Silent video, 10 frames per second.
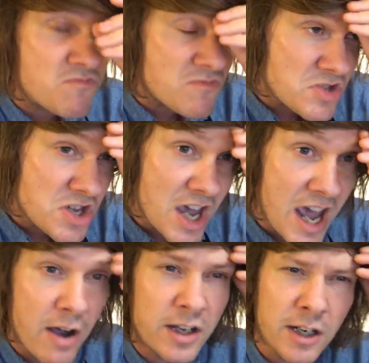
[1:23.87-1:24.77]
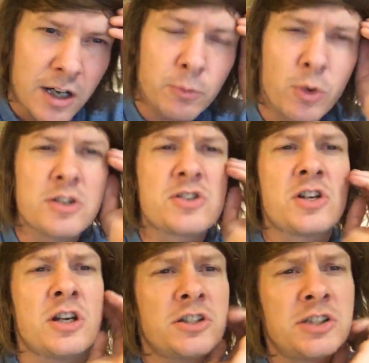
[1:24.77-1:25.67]
Yeah, one
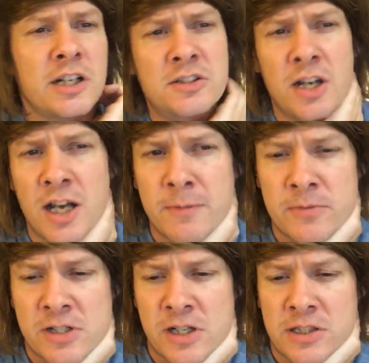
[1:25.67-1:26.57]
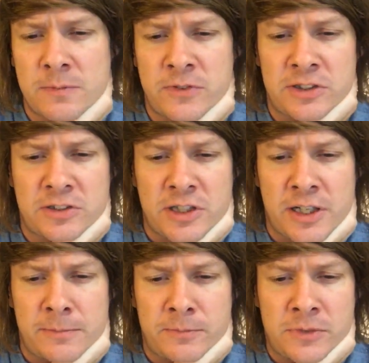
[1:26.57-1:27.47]
search at a time. I'm searching for this
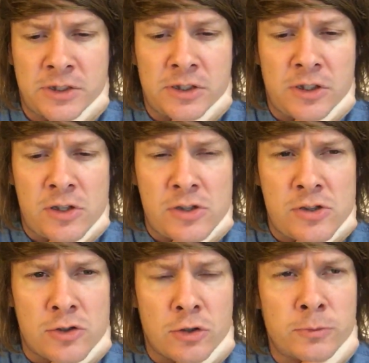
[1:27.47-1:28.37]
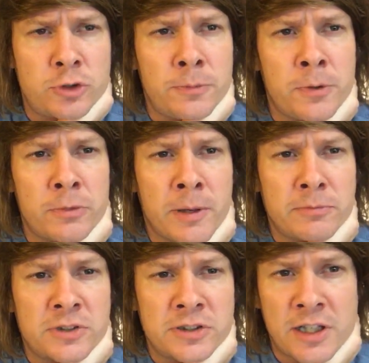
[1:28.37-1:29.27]
stormtrooper who
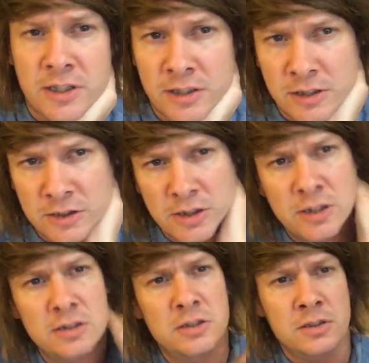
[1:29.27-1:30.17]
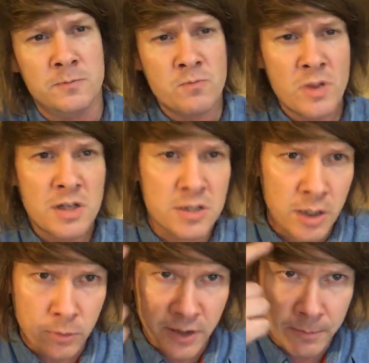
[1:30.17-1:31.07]
bumped his head, aren't I? I can't, you know. It's not
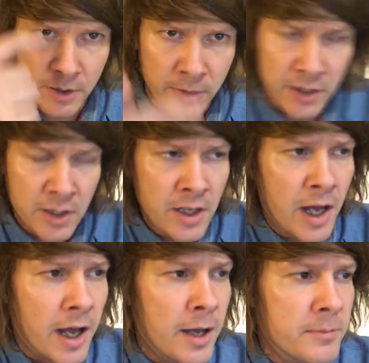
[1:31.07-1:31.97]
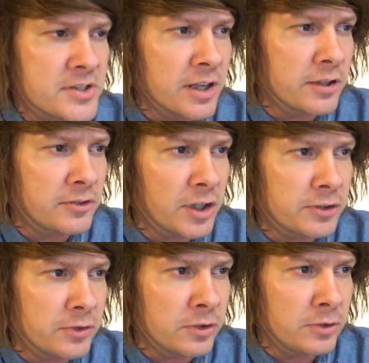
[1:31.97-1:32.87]
a wig, by the way. So the search
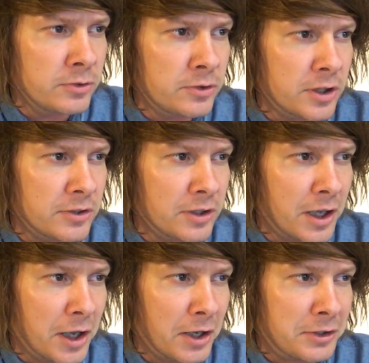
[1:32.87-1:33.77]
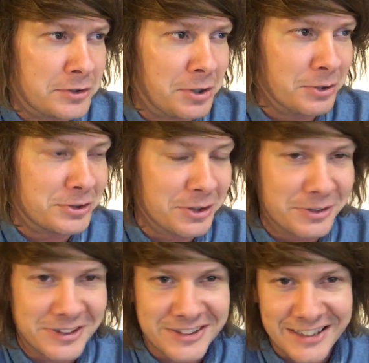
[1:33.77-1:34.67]
for George
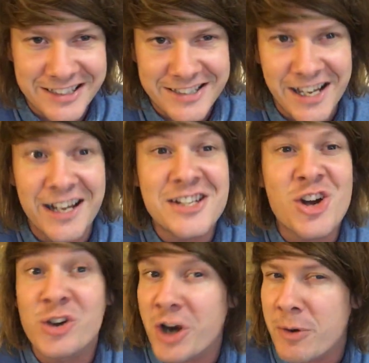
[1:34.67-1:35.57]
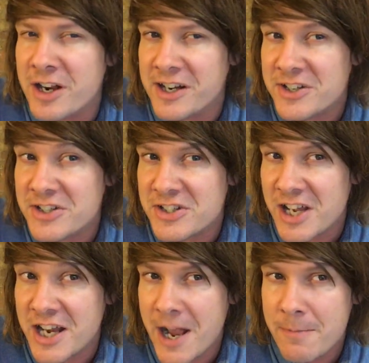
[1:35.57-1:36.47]
Lucas is ongoing. Let's just say
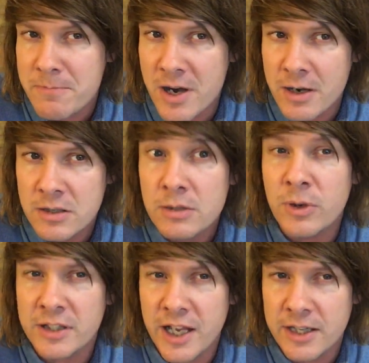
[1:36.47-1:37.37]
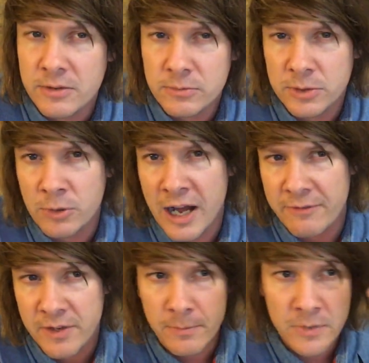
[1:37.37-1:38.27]
that. But one day we will have him.